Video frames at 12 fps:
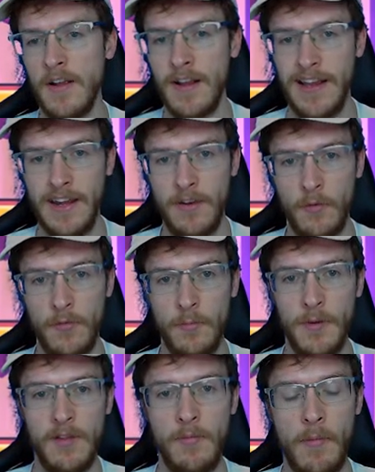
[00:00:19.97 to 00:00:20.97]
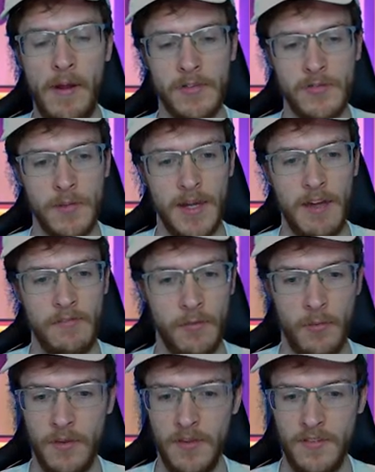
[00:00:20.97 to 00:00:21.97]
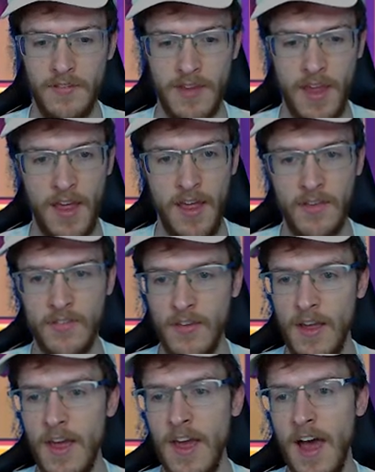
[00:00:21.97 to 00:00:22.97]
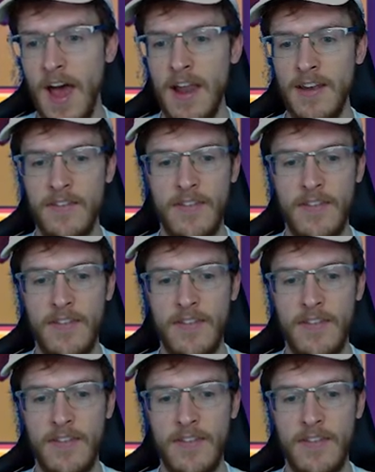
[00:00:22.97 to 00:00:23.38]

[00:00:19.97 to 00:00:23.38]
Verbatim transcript: clear that obviously we need to be making sure we get through all of these tiers. And the